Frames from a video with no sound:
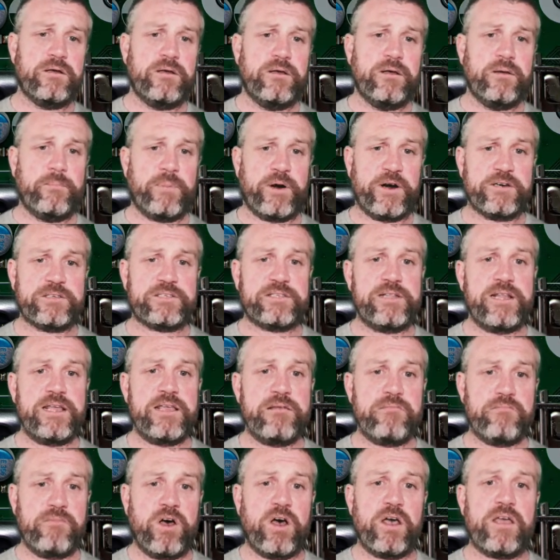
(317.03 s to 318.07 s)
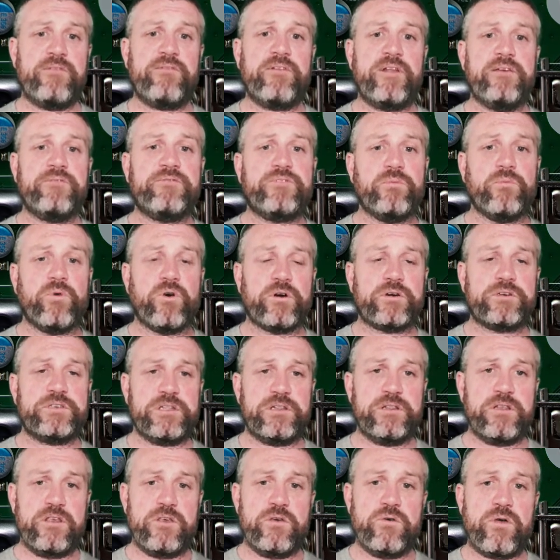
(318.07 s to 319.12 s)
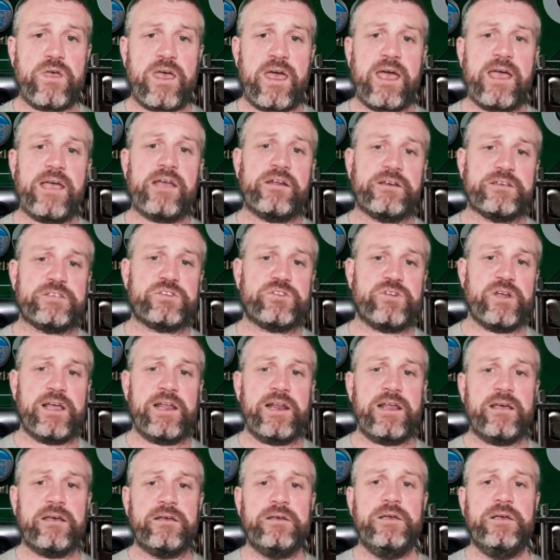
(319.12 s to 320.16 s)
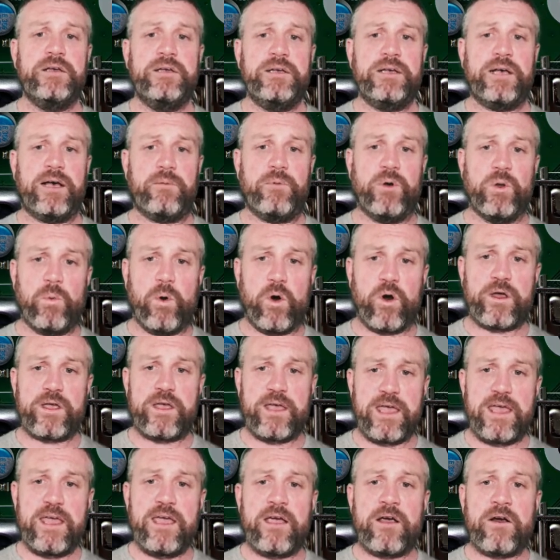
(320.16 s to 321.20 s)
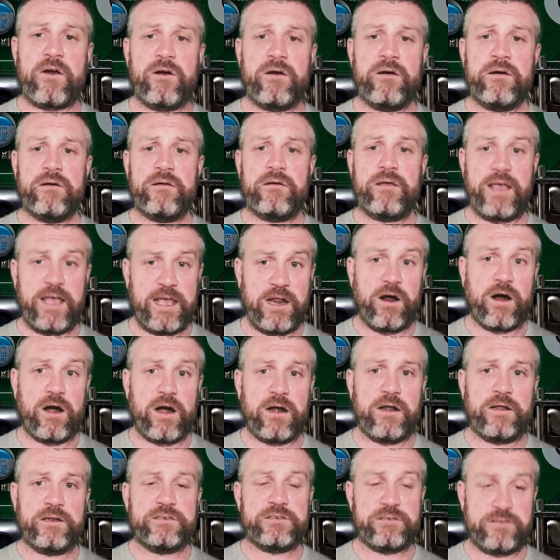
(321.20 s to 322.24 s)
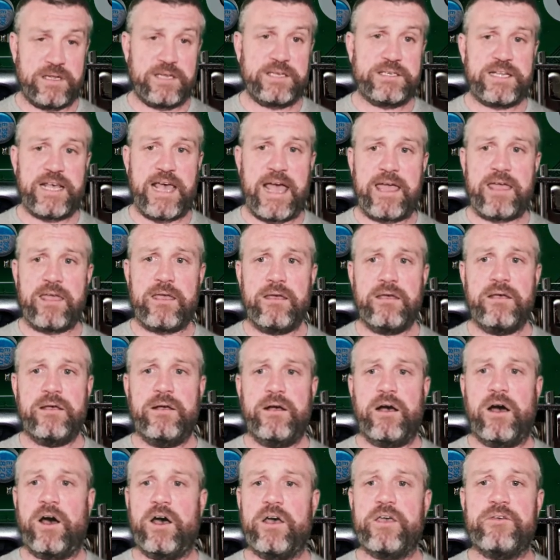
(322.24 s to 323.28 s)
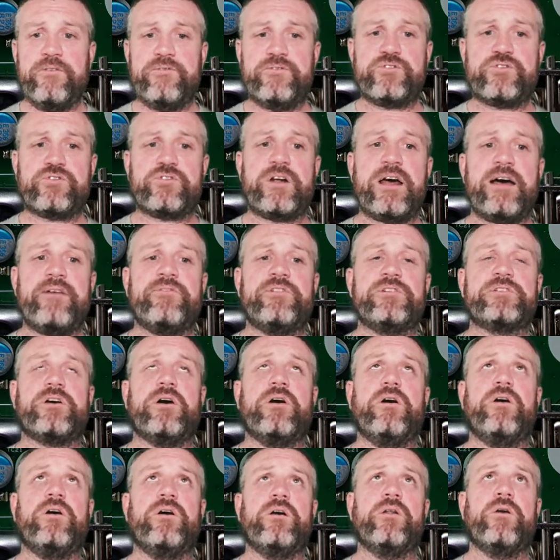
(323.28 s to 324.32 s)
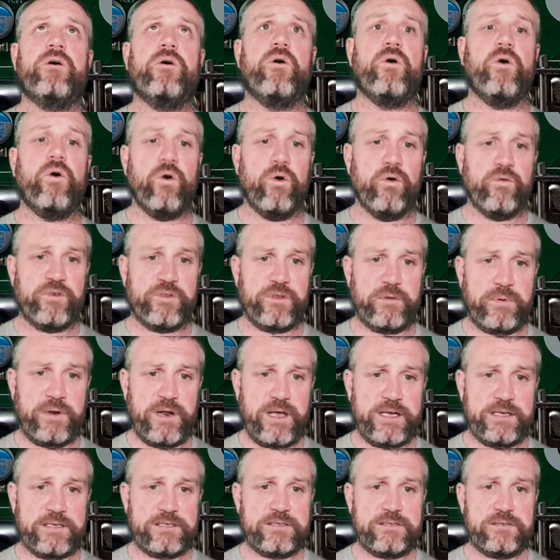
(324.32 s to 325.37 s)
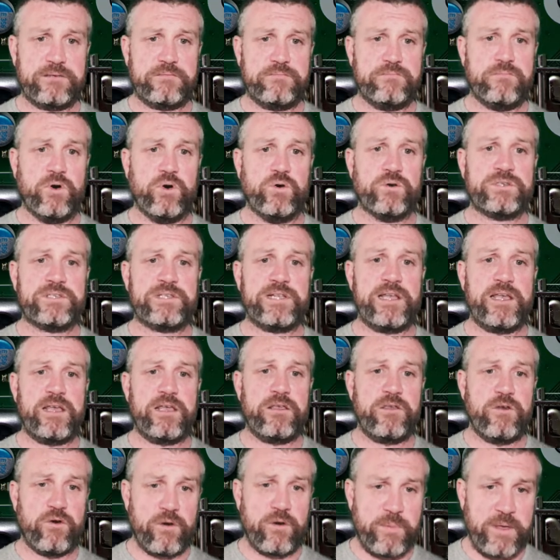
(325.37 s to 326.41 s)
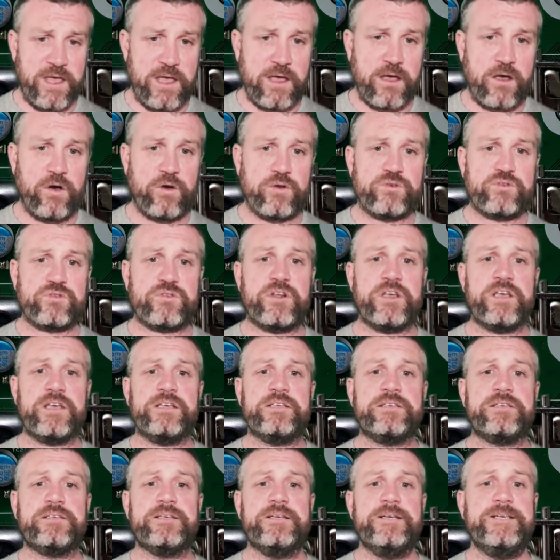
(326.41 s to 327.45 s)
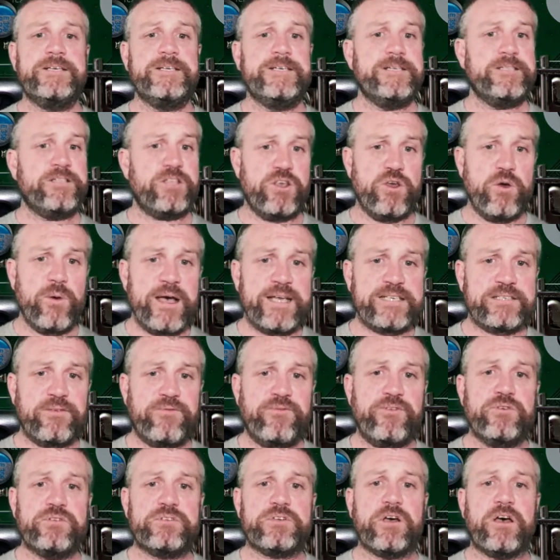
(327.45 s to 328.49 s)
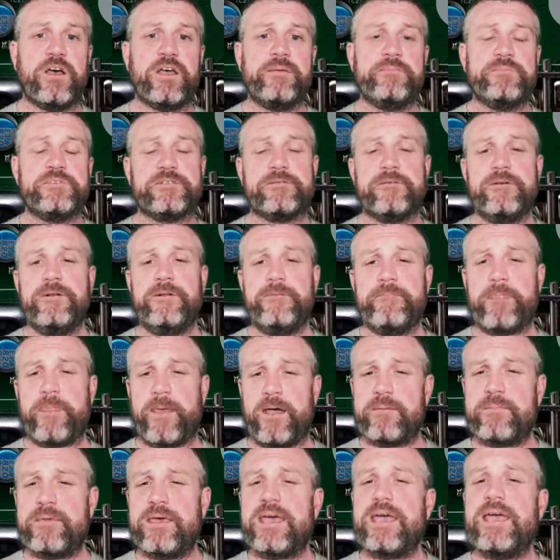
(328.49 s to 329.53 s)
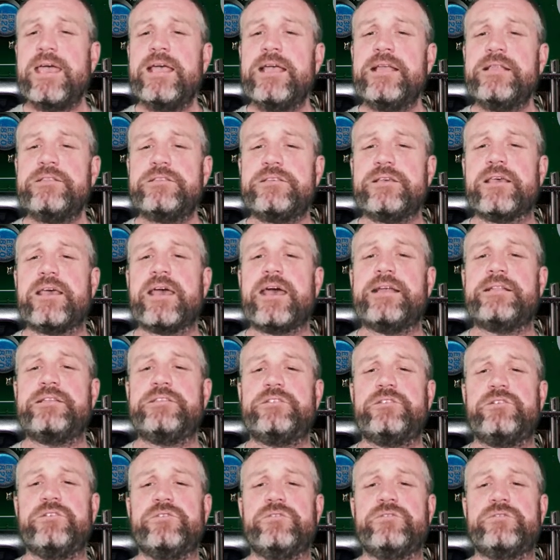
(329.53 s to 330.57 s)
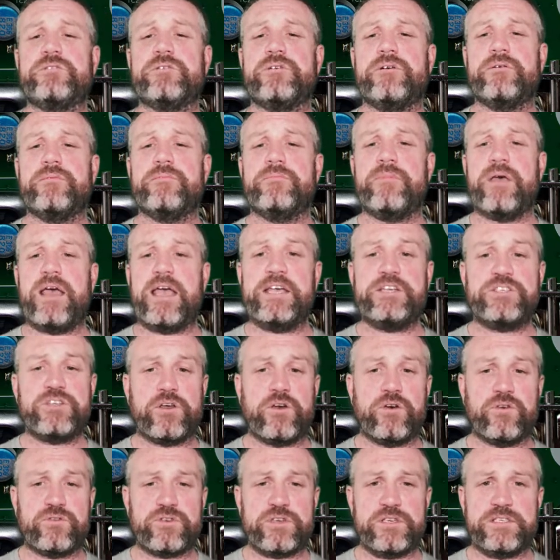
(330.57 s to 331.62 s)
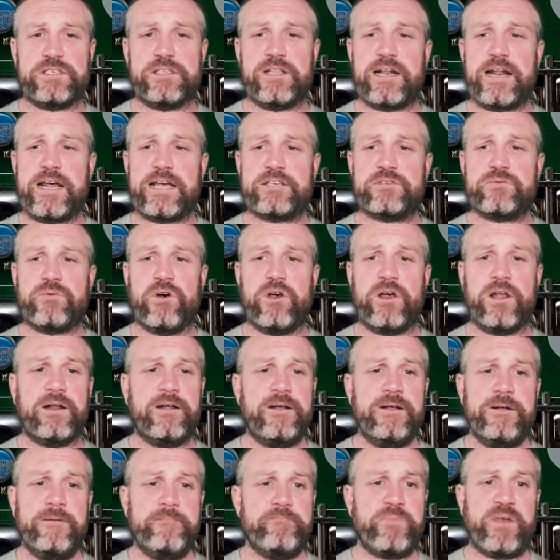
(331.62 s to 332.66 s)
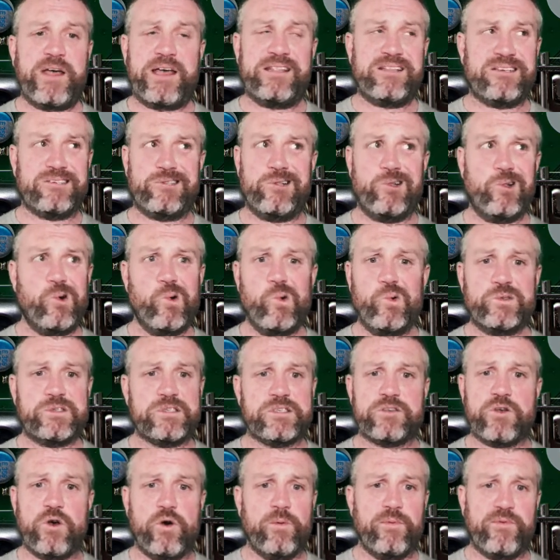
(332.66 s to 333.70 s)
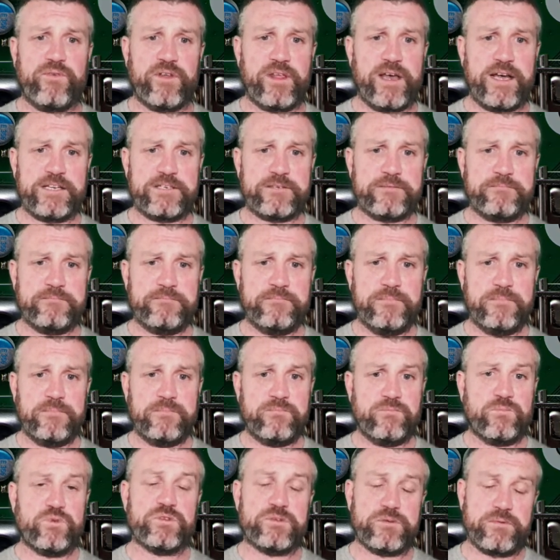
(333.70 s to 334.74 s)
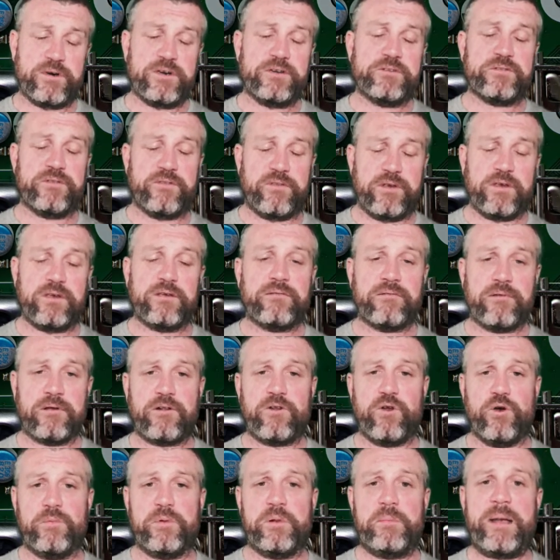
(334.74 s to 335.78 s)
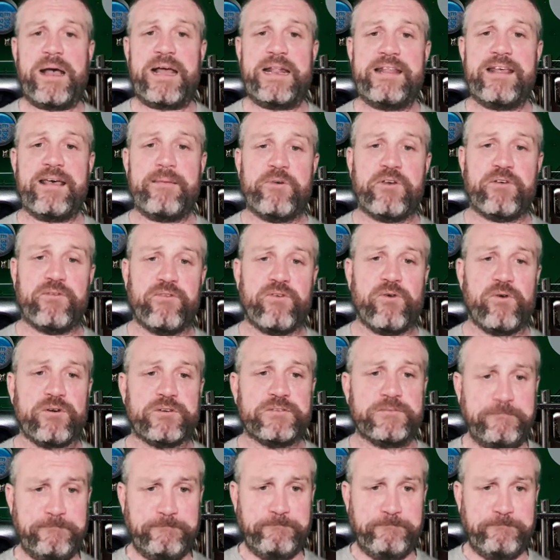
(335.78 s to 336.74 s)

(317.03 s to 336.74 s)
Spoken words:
Personally, I've lived and worked in the UK and Australia, and while working here in Ireland in tech, I've travelled all over the place, mostly European countries, the US a few times. I'm keen to get to some Asian countries in the next while, and there's loads of scope for that once we're out of the global pandemic, of course.